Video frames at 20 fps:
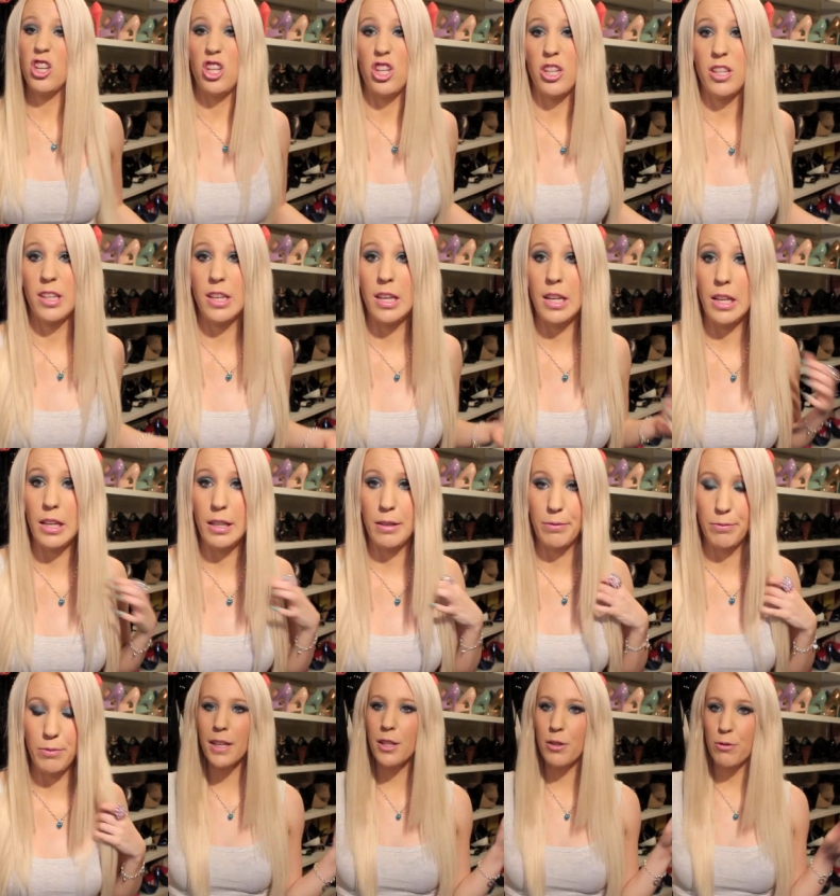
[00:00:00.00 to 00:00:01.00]
just kidding.
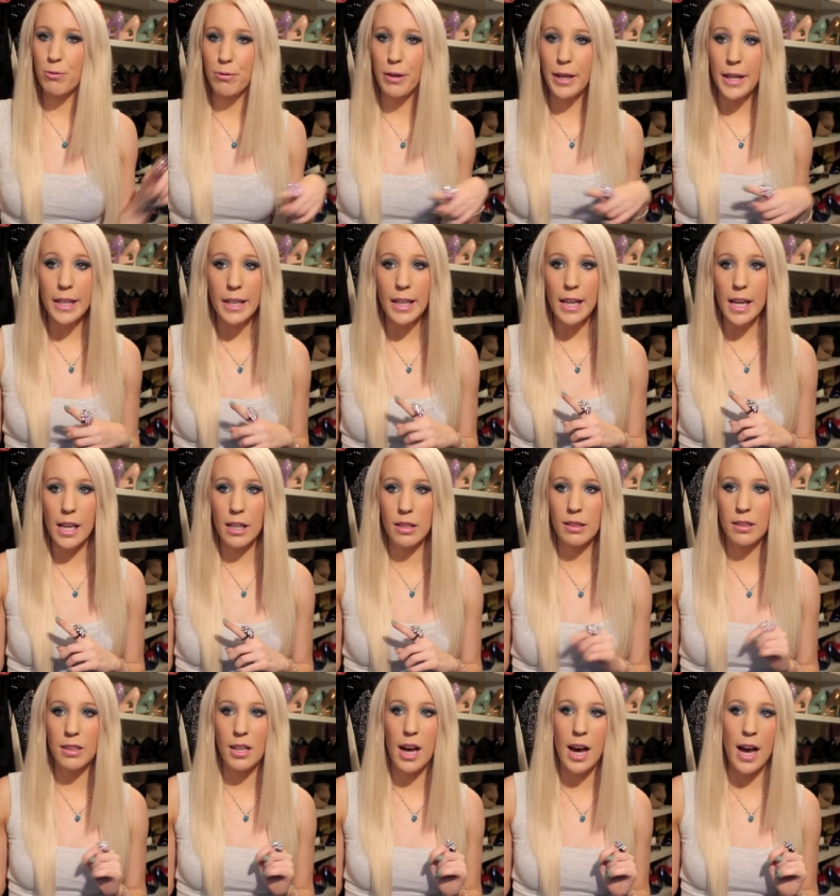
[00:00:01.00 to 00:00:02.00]
It's raining
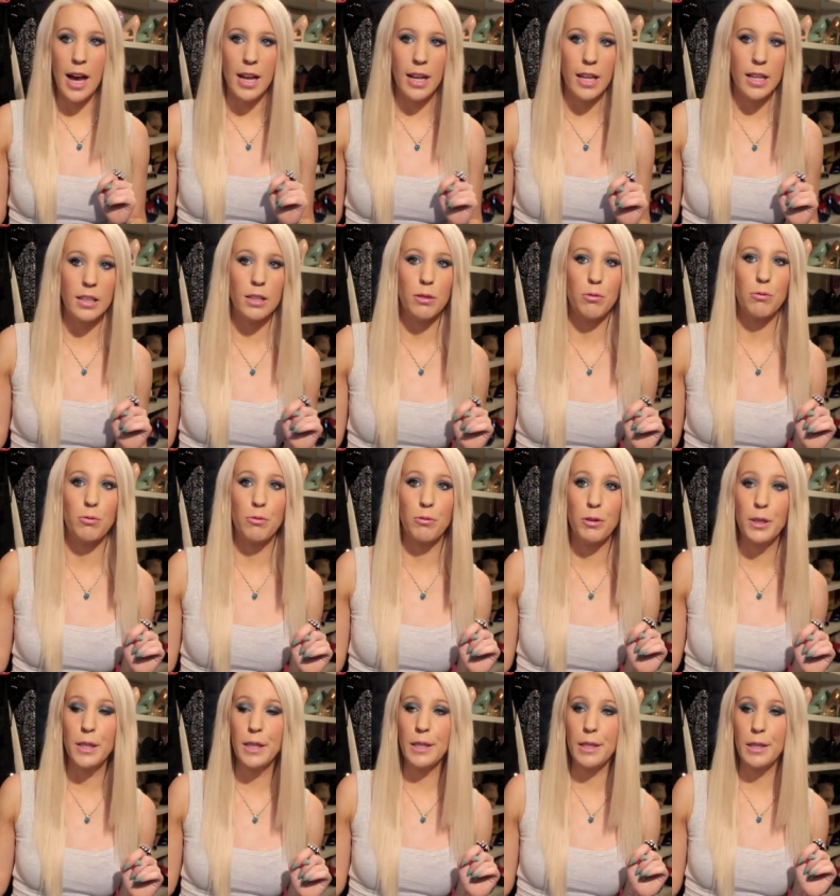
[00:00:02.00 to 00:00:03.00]
outside. It's
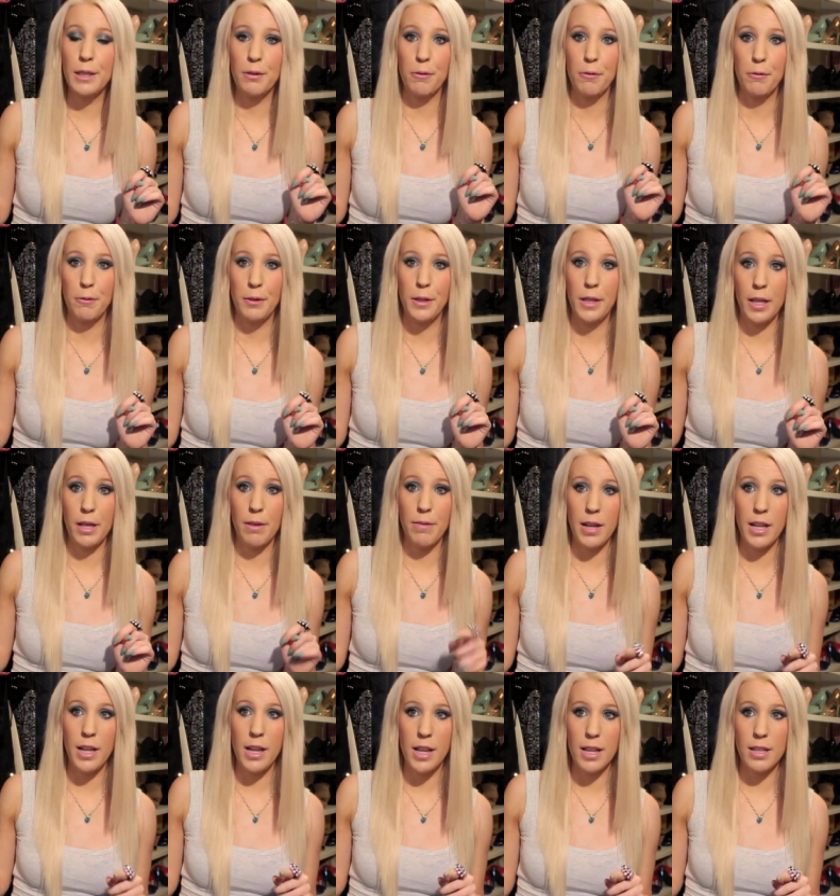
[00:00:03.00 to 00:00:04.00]
really, really
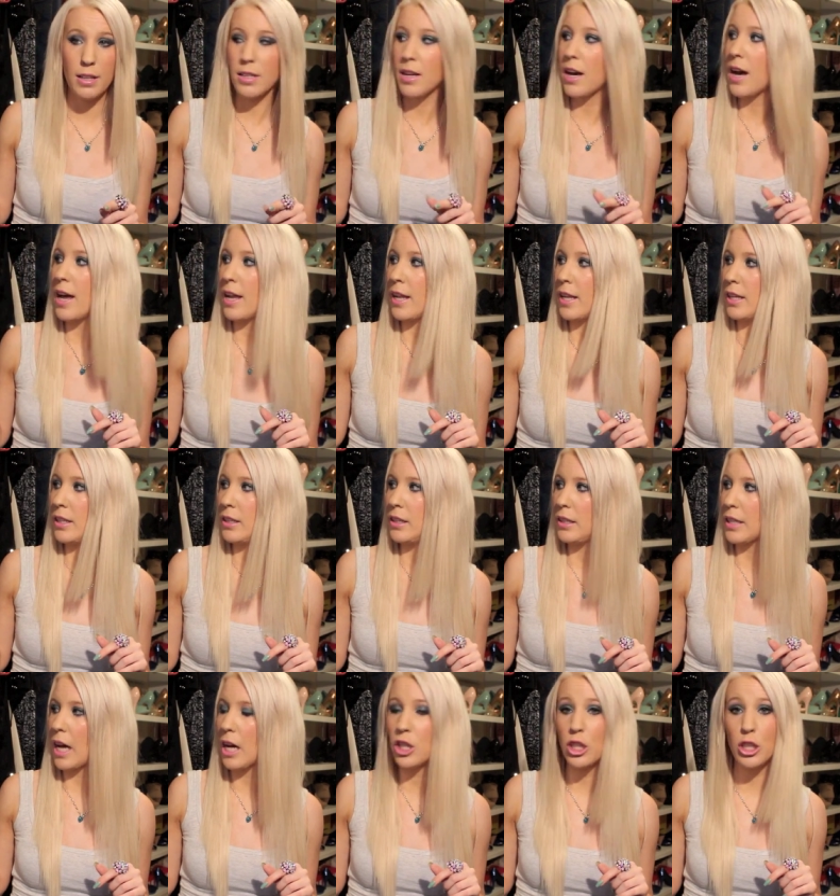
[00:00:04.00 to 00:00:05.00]
raining outside.
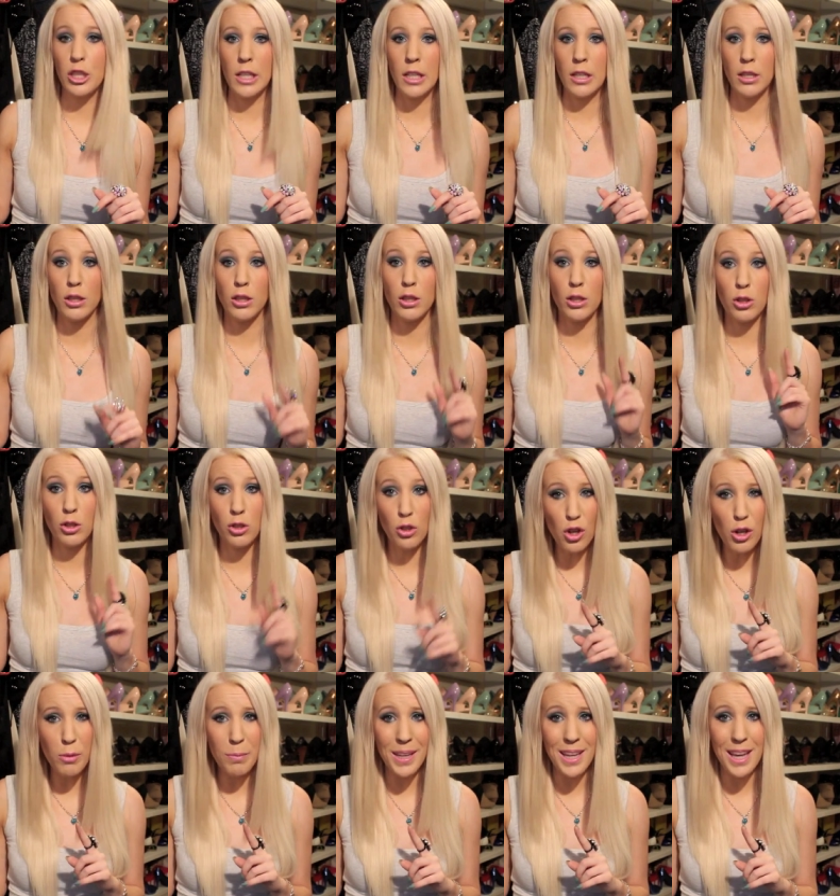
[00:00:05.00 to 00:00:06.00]
It's actually
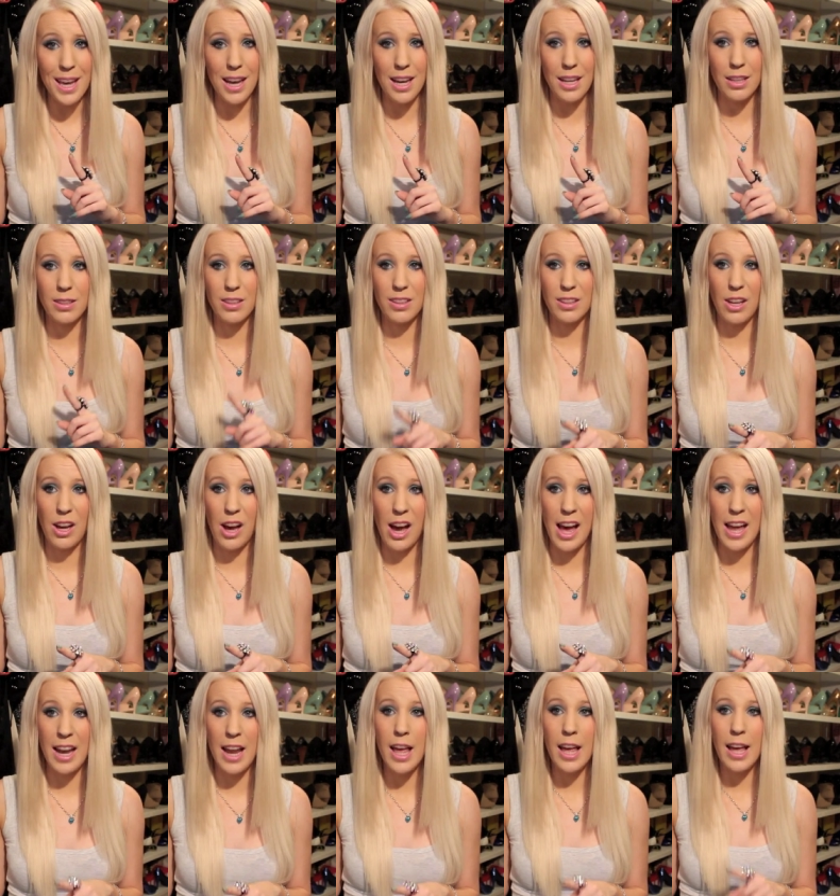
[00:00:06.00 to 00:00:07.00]
storming
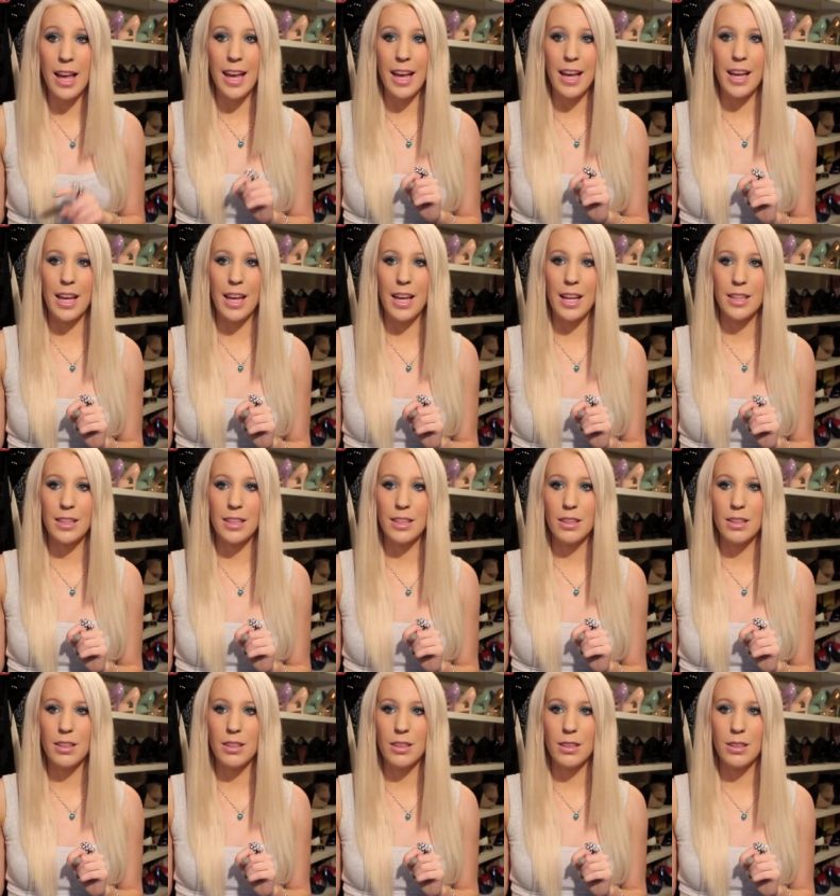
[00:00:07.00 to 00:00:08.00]
outside and
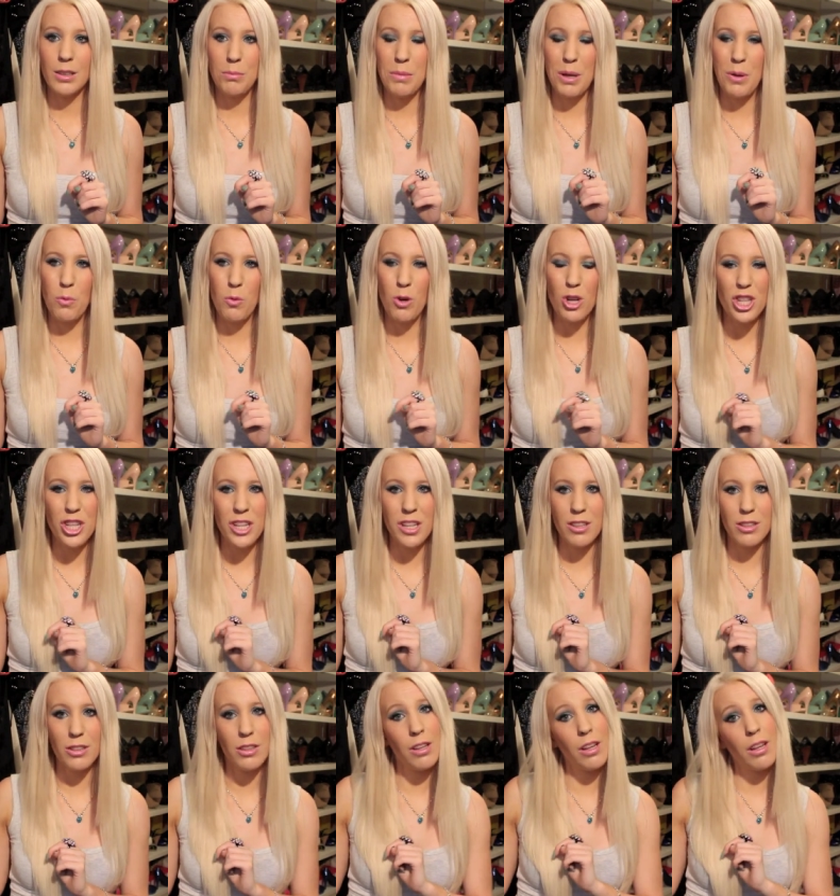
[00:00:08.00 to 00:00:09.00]
all my
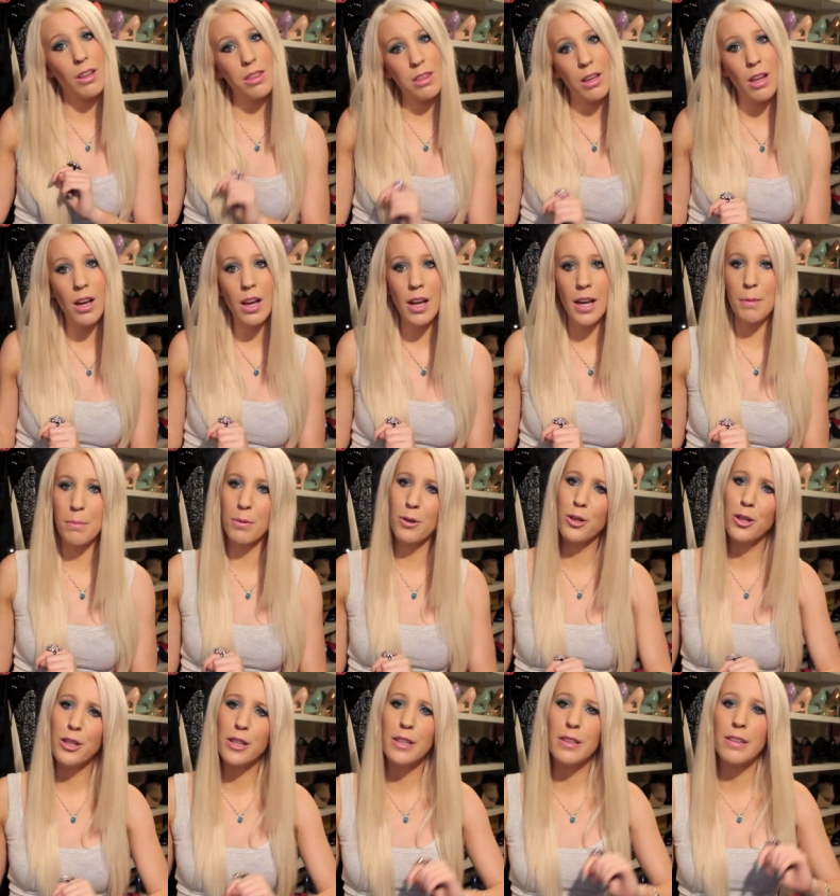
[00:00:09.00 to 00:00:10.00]
washing is on the line
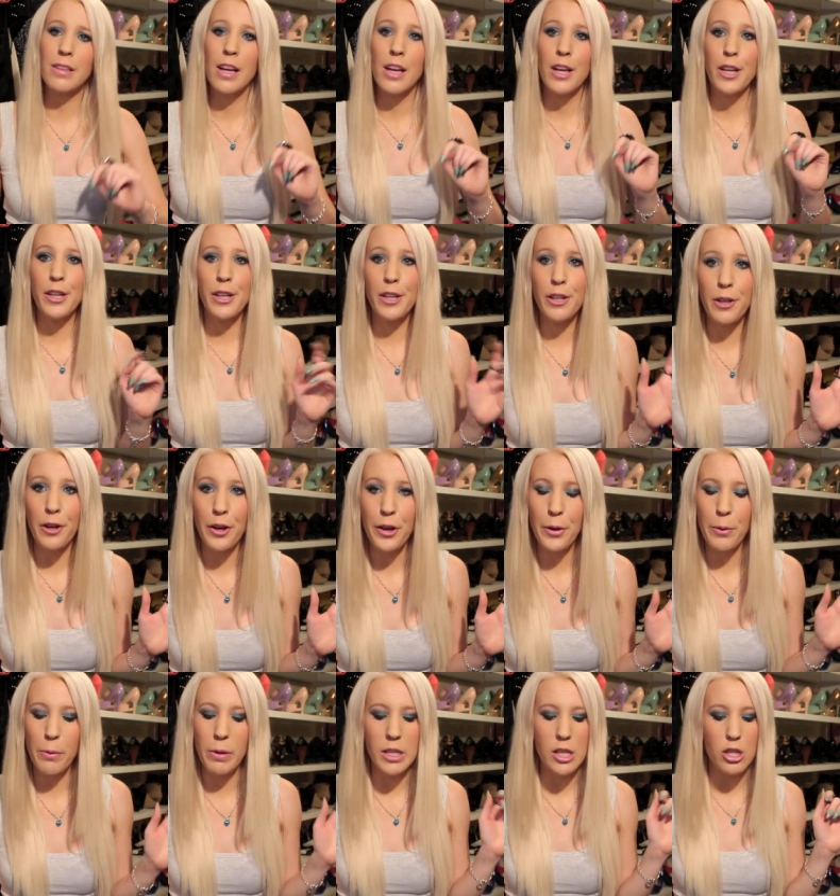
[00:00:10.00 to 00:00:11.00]
because you
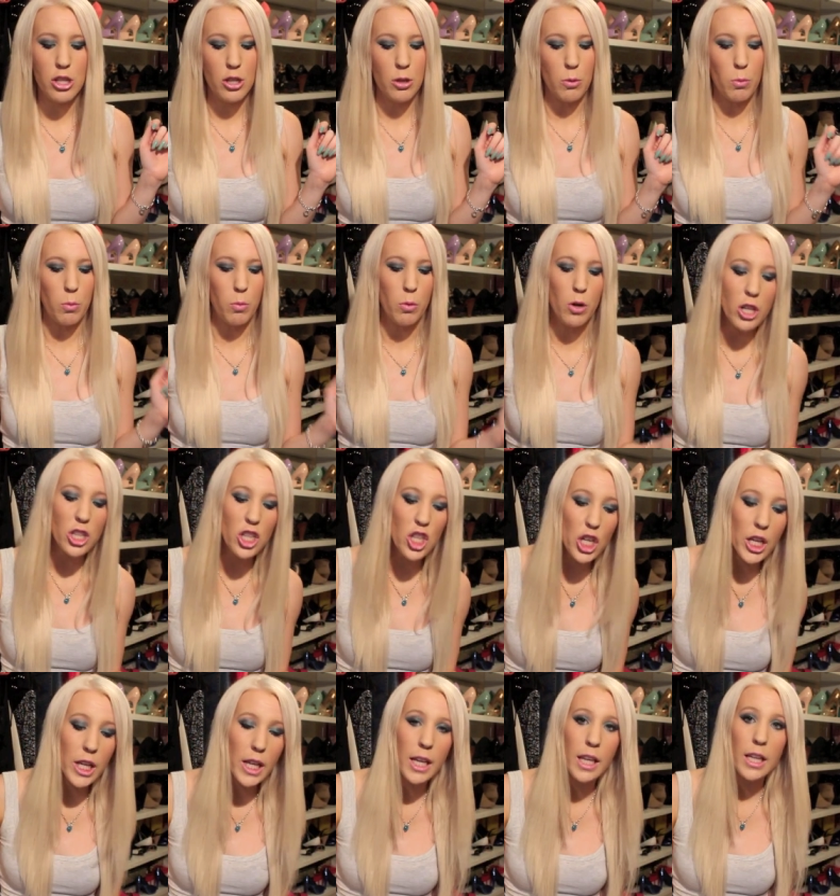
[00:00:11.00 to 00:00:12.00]
know, when you do the
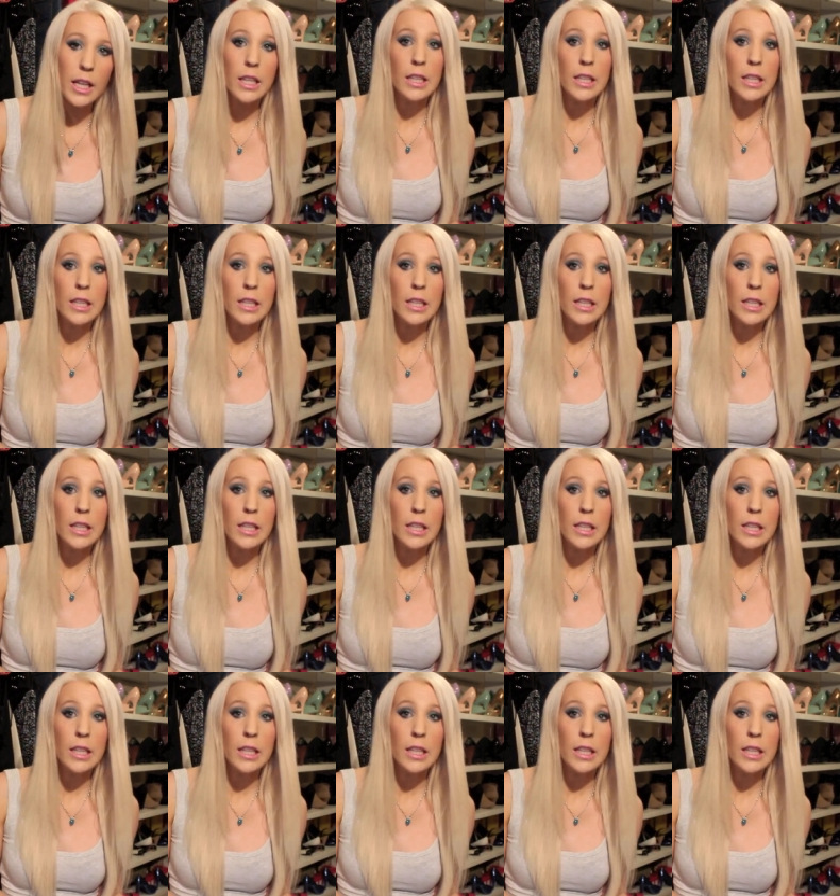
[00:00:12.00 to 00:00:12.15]
washing,